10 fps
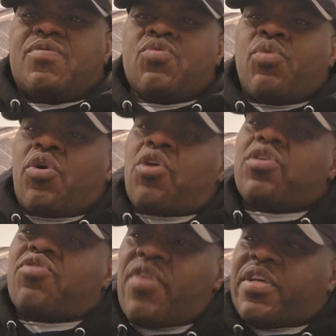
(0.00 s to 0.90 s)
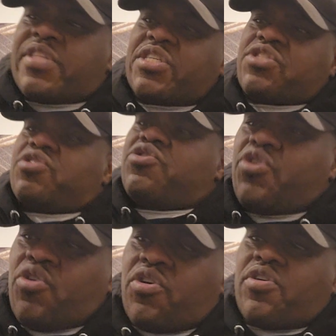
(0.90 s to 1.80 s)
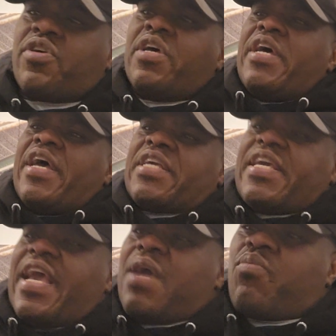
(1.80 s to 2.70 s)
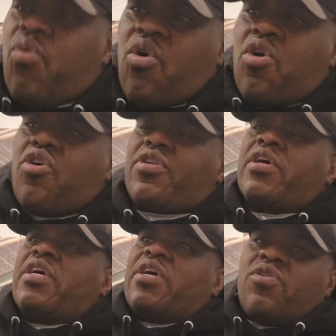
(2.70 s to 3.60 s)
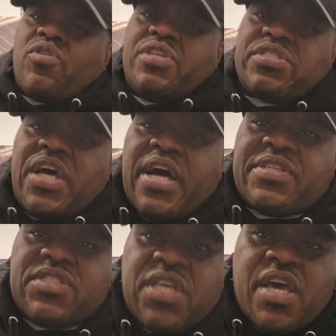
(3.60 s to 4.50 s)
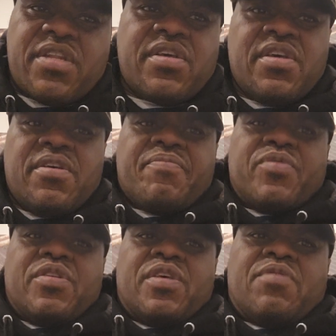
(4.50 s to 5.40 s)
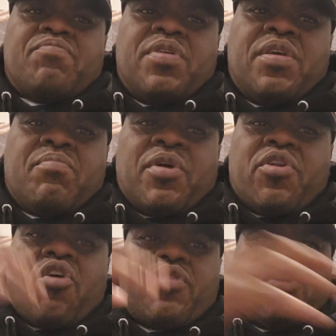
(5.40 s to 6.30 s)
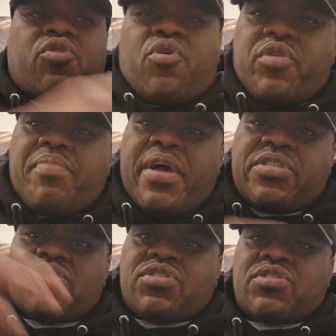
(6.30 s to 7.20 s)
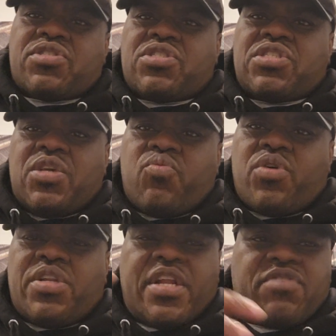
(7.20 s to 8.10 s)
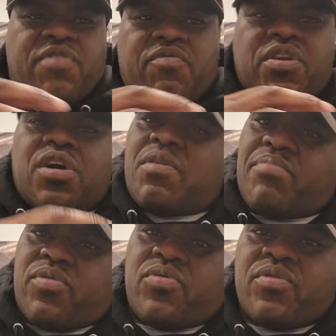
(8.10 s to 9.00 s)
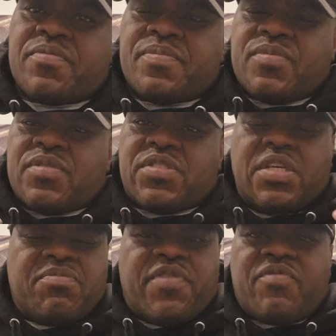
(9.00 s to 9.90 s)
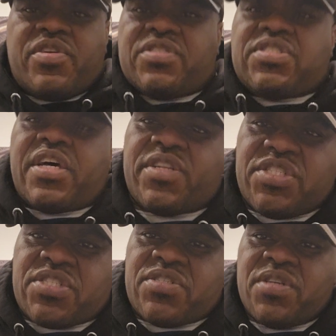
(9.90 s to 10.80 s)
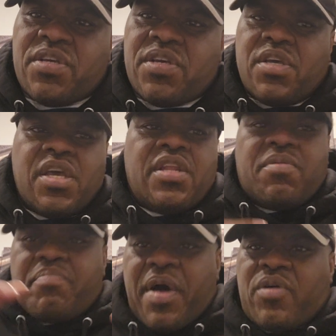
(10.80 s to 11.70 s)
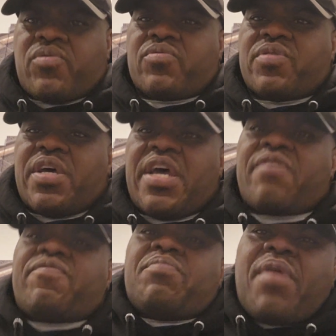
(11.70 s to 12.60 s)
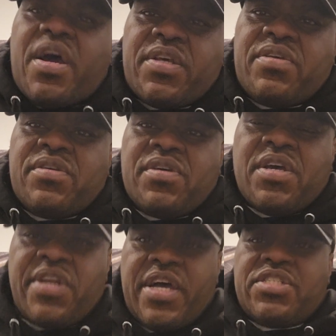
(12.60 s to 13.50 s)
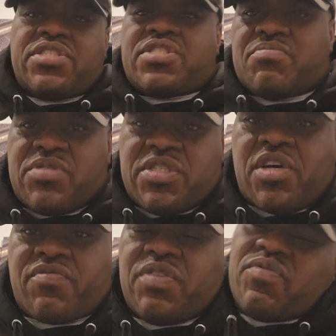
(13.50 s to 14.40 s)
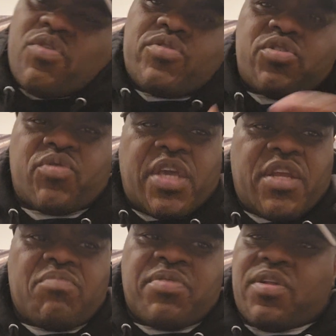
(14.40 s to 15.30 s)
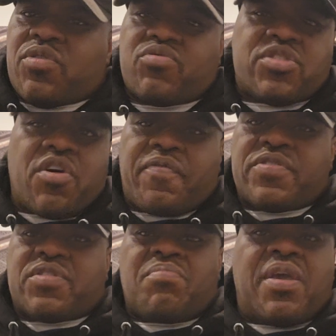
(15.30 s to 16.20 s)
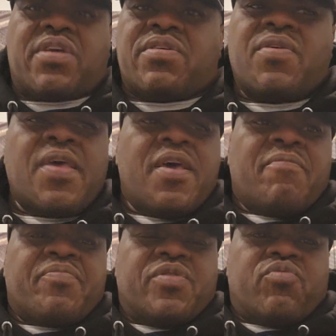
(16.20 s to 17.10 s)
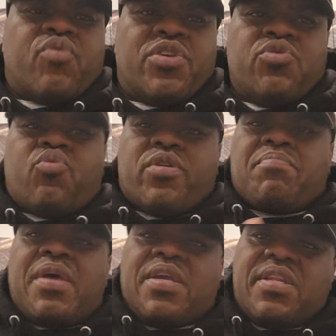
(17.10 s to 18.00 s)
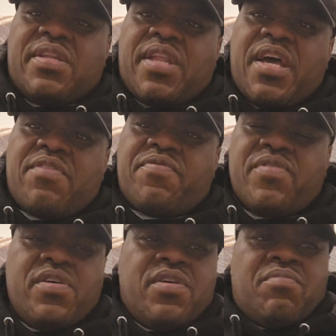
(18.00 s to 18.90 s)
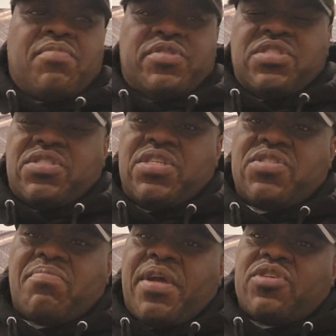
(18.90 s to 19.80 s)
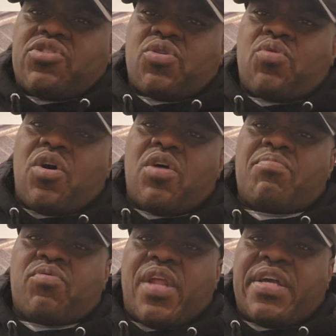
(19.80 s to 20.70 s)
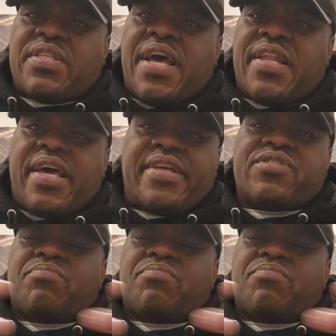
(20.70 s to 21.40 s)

with all the credit that Shador and Cam Ward and all these guys get being minority quarterbacks. It's good to see one that is very humble, seems very intelligent, and about everybody and not just himself. Even though it's okay to be a little selfish to make it where you want to make it in life, but to see somebody so humble like that, like it's